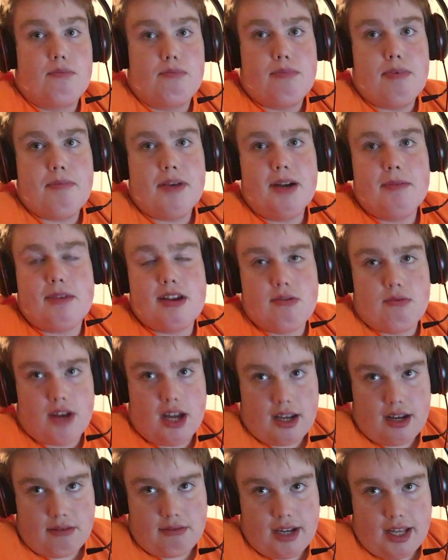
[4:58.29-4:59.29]
prepared by
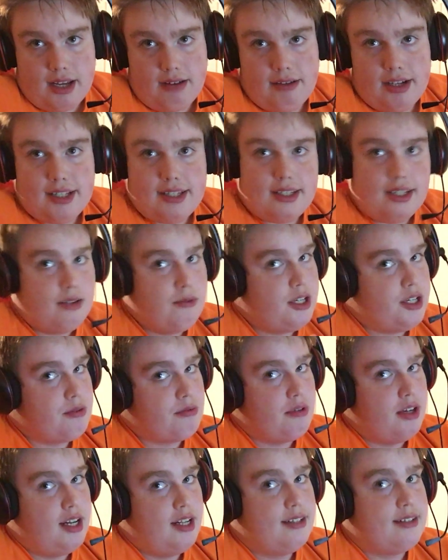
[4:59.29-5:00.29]
Rocket Rally Racing, which
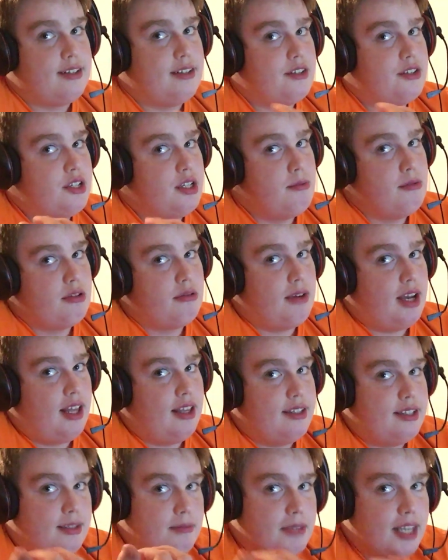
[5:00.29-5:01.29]
runs Subaru Rally
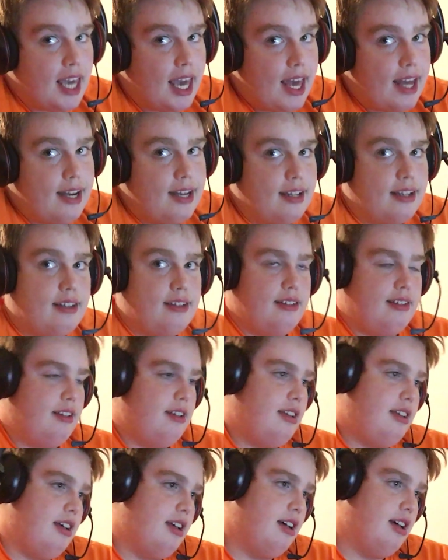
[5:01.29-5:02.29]
Team Canada.
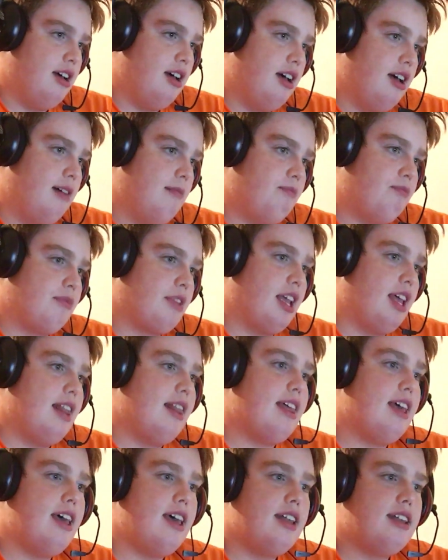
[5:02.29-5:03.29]
Uh,
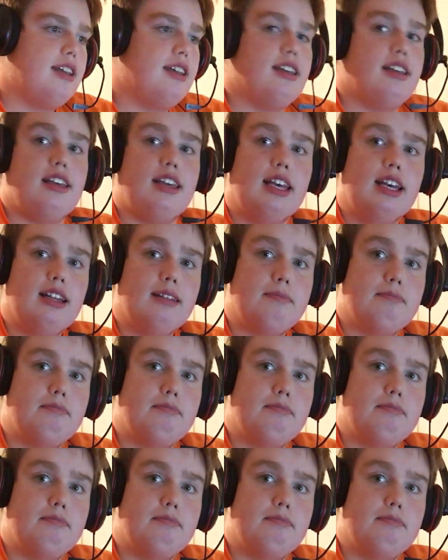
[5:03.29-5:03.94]
then he'll